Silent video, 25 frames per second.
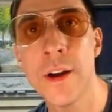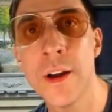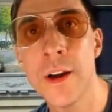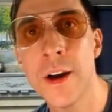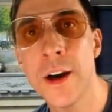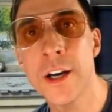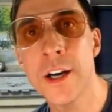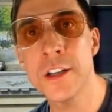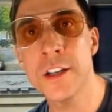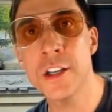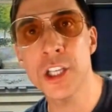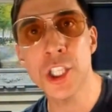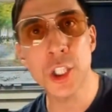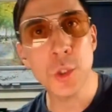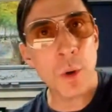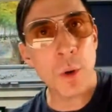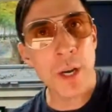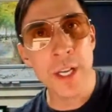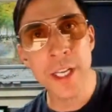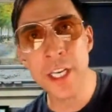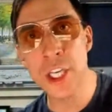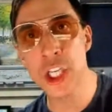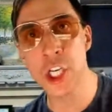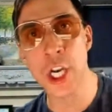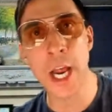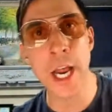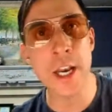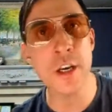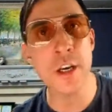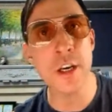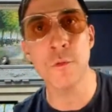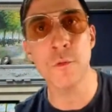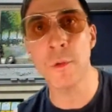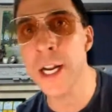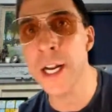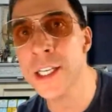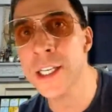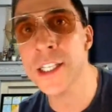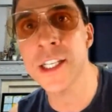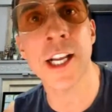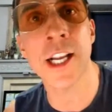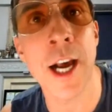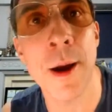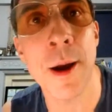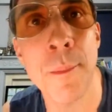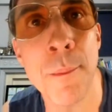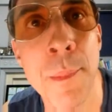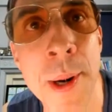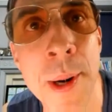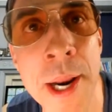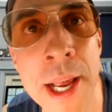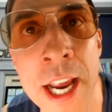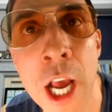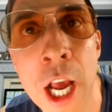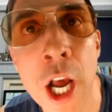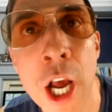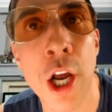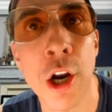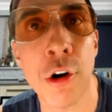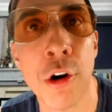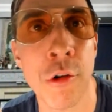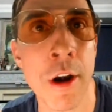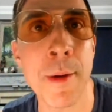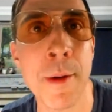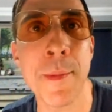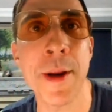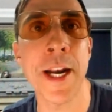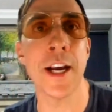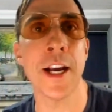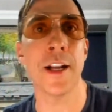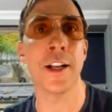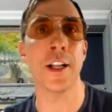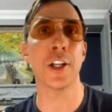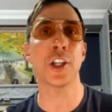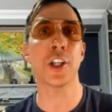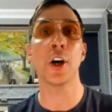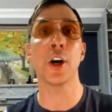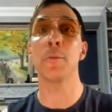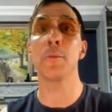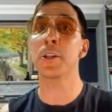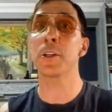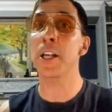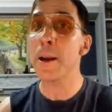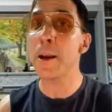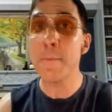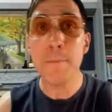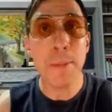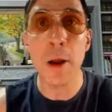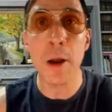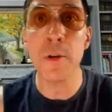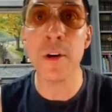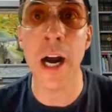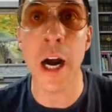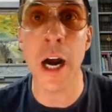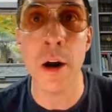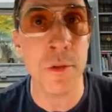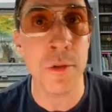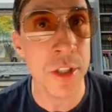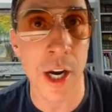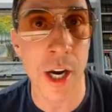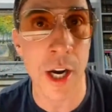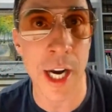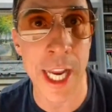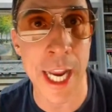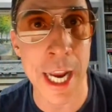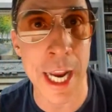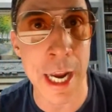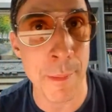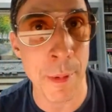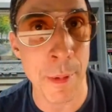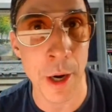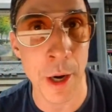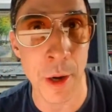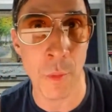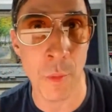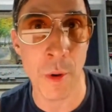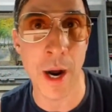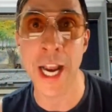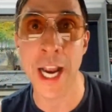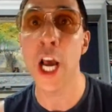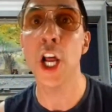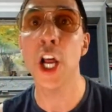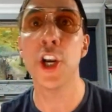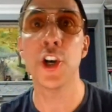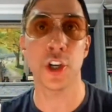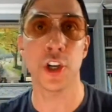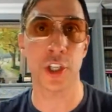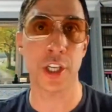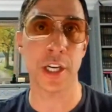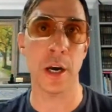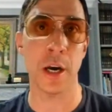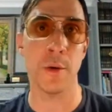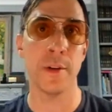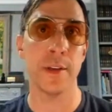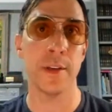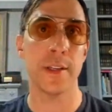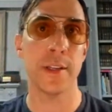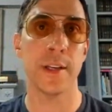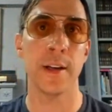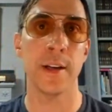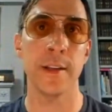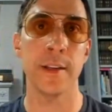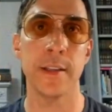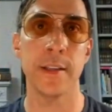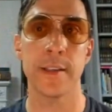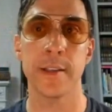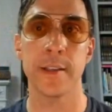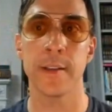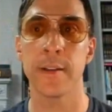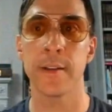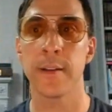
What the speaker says: And the Swedish cunt that runs the company, creaming it at the top. Same bloke that owns IKEA, by the way. Not a coincidence.